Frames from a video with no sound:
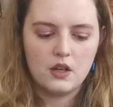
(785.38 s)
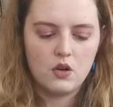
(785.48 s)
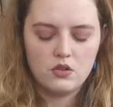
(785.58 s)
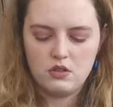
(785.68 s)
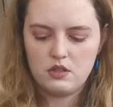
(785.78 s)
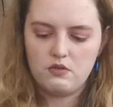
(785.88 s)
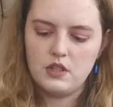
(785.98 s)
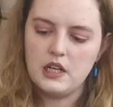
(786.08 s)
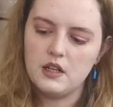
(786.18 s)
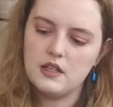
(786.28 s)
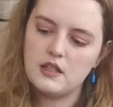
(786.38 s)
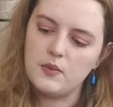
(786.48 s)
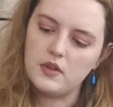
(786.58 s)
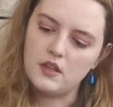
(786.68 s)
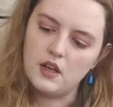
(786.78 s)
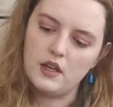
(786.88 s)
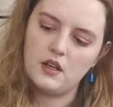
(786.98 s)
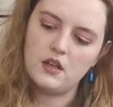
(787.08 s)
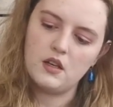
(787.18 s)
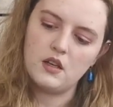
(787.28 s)
and then it contrasts really nicely with the
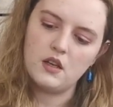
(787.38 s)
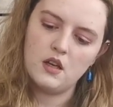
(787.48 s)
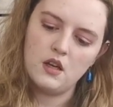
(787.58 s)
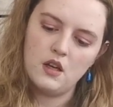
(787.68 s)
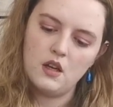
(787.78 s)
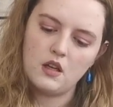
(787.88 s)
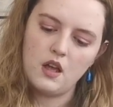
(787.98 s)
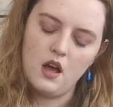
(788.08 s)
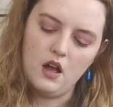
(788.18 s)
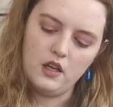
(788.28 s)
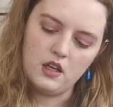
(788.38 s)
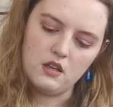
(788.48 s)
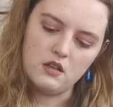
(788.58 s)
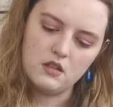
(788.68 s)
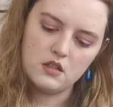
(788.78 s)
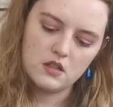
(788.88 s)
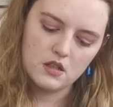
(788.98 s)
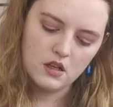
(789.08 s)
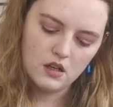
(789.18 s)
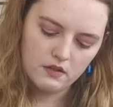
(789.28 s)
like
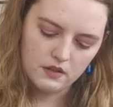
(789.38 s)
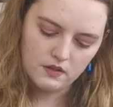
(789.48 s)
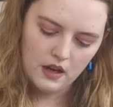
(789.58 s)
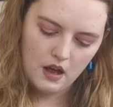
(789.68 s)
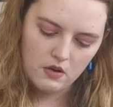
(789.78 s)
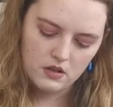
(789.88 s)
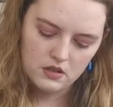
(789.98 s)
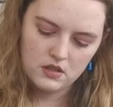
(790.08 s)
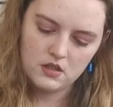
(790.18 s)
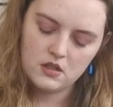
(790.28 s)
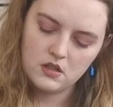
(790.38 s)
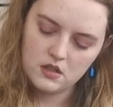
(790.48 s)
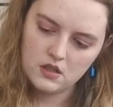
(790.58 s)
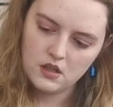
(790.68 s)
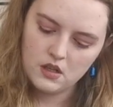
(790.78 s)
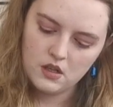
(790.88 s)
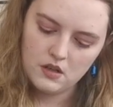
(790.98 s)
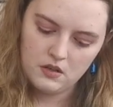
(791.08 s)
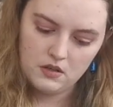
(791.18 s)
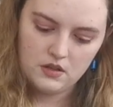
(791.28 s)
curlicues of the flowers.
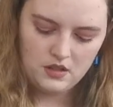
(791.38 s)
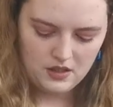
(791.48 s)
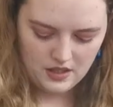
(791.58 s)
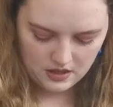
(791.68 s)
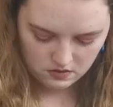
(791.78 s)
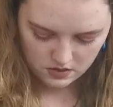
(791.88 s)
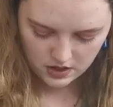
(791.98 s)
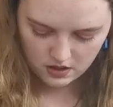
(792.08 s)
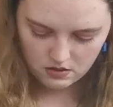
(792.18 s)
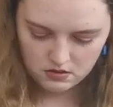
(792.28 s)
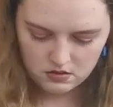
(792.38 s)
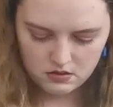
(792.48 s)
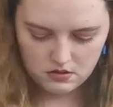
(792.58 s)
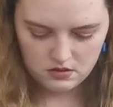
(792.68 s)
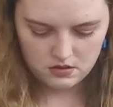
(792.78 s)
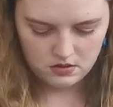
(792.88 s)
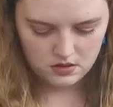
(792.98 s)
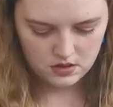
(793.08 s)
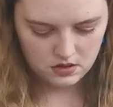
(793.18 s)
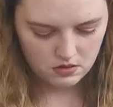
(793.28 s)
That's really cool.
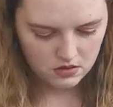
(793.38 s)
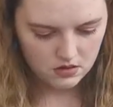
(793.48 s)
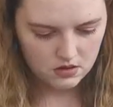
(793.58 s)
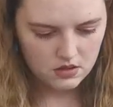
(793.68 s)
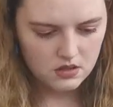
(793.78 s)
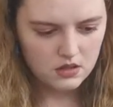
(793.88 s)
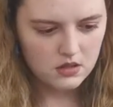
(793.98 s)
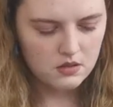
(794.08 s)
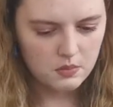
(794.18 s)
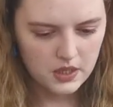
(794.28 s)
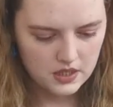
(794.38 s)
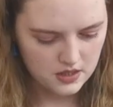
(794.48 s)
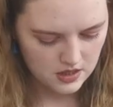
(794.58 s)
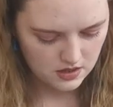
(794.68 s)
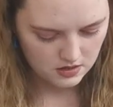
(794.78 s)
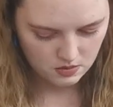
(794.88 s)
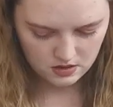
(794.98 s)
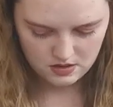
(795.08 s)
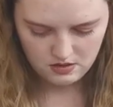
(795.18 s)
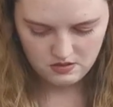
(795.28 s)
It's got some pins in it
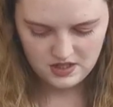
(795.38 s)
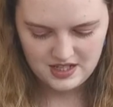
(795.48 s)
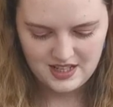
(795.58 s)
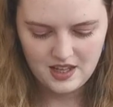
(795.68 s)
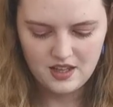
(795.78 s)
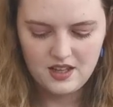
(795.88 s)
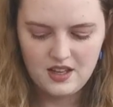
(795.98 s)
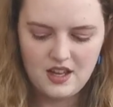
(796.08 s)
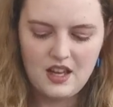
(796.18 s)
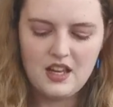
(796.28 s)
as well to hold it together.